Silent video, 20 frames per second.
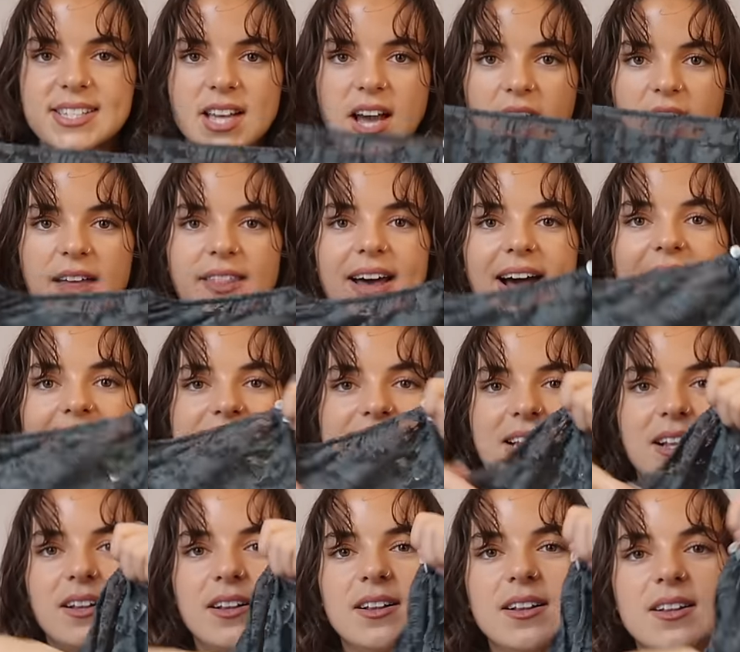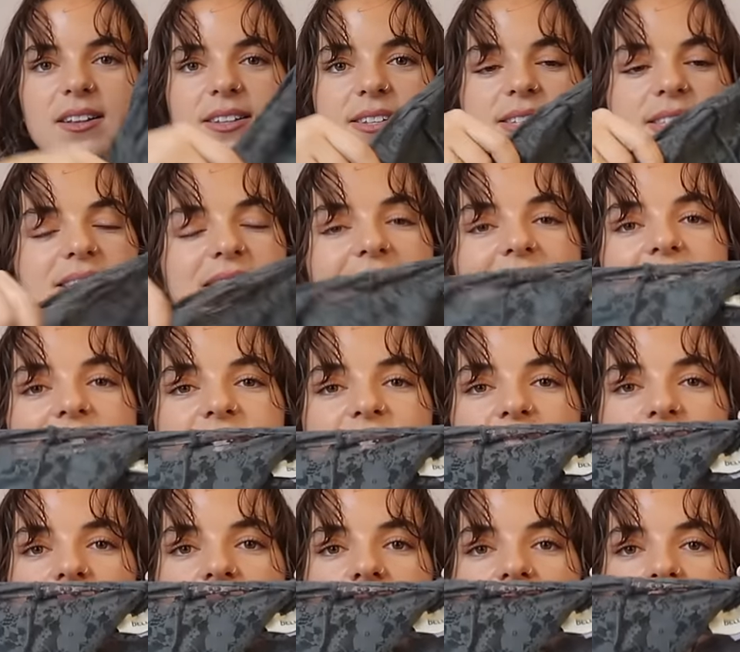skirt that has a little
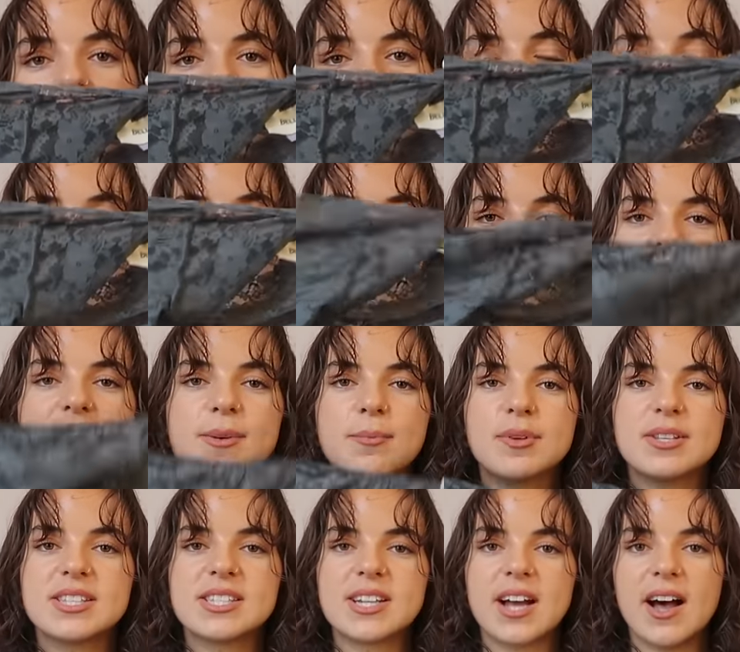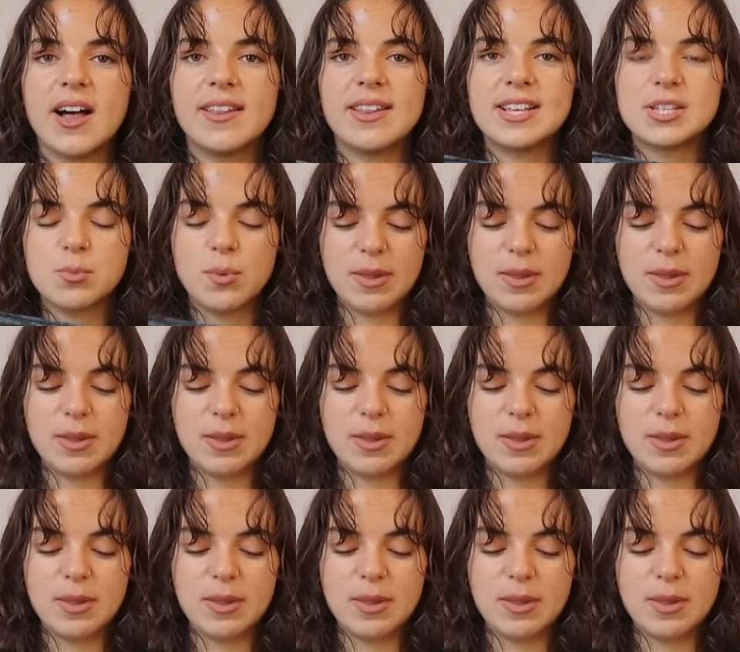slit. I saw someone style this